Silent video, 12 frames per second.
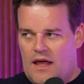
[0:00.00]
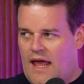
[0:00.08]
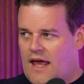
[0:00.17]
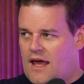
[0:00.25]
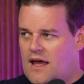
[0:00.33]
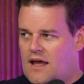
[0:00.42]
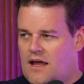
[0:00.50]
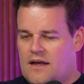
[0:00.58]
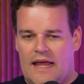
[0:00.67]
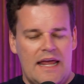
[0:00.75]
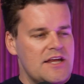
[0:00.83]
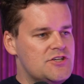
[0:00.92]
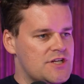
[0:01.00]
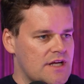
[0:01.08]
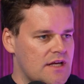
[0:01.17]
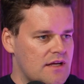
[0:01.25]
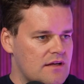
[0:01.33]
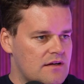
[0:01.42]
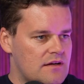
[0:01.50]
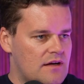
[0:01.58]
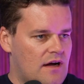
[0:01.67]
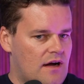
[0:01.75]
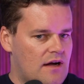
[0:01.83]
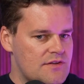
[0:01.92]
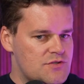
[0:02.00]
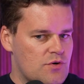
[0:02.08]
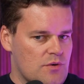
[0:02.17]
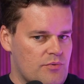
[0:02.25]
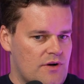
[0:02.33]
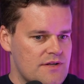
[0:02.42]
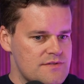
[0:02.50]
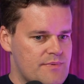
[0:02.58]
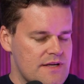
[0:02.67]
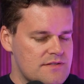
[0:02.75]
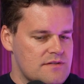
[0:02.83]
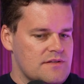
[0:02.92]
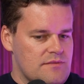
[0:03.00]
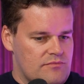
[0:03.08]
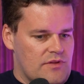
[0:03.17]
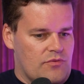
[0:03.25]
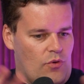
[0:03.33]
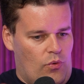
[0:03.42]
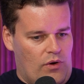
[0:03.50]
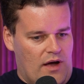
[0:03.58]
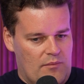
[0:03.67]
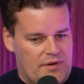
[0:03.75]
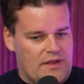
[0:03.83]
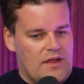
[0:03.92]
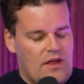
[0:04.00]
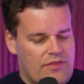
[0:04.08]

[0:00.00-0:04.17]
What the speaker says: And AEG, at Scooter Braun's, basically the whole company,